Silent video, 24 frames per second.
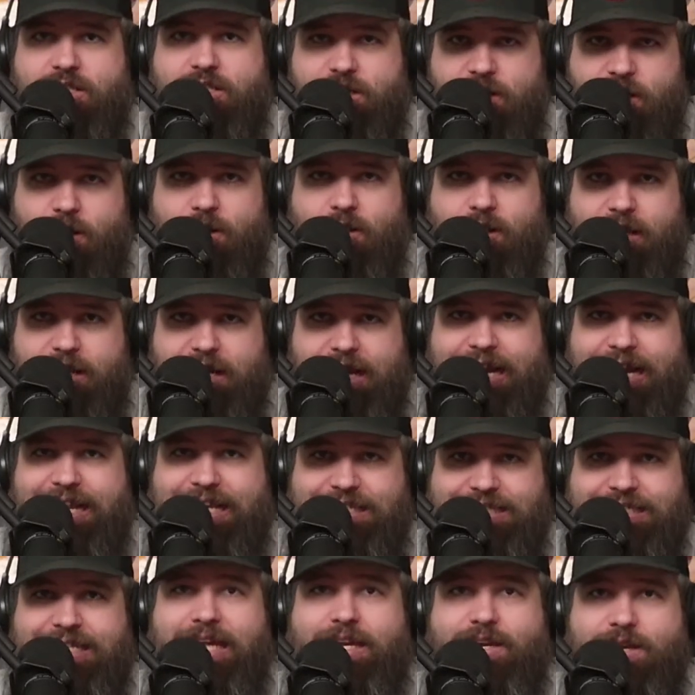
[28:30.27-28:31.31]
to Nolan, and
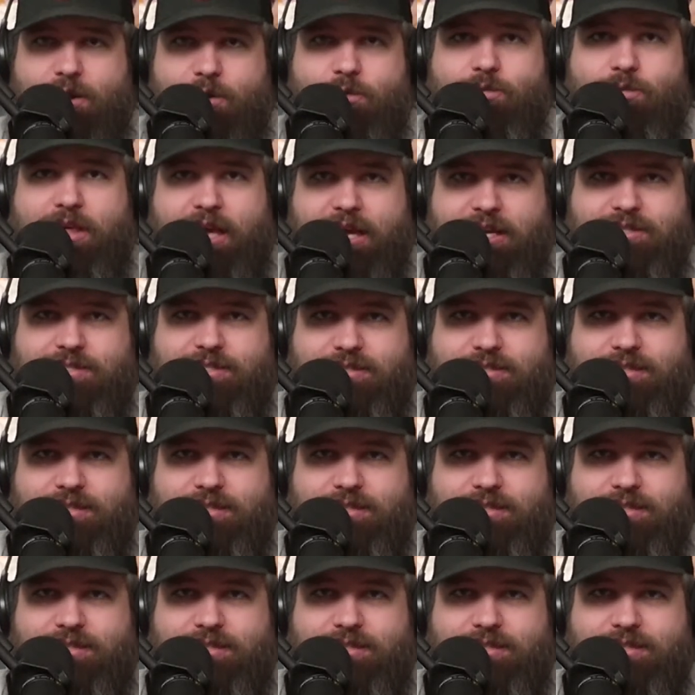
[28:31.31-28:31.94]
he said no thanks.